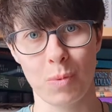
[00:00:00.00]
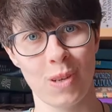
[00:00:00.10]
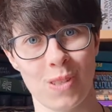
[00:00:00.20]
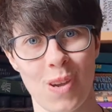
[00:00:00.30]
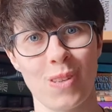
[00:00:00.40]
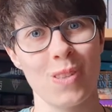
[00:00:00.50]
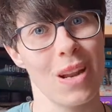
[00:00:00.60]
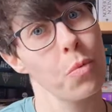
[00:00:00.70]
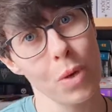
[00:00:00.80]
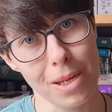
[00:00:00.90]
because I also
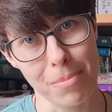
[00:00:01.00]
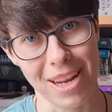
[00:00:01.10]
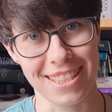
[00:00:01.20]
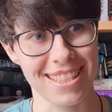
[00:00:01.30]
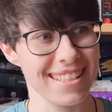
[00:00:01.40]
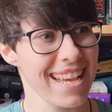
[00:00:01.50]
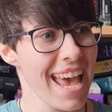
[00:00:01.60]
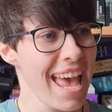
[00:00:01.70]
like weird places.